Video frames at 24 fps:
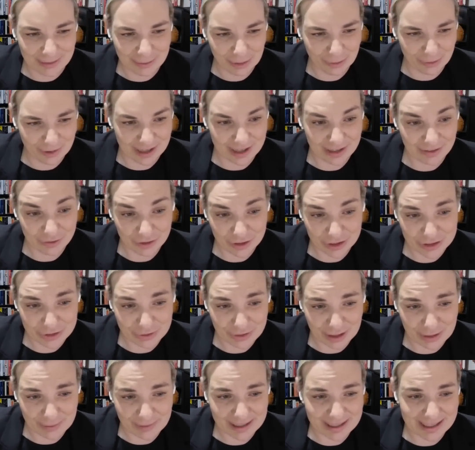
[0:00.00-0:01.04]
but one of the first
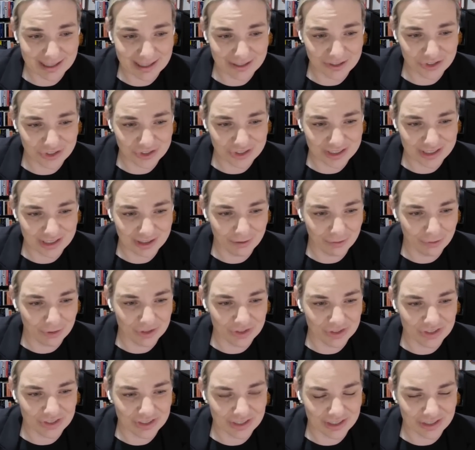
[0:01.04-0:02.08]
recommendations in it
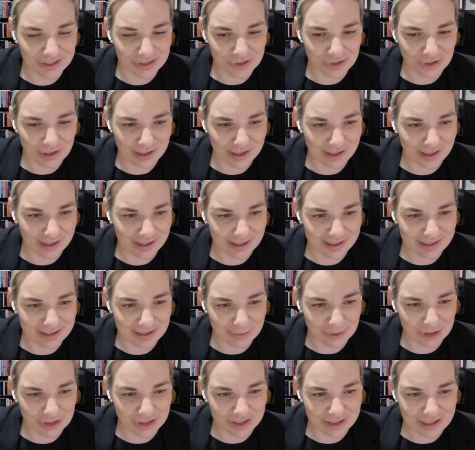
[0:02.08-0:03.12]
was that Australia
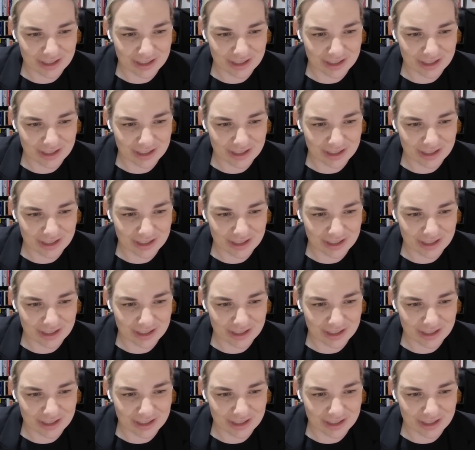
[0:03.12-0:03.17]
establish a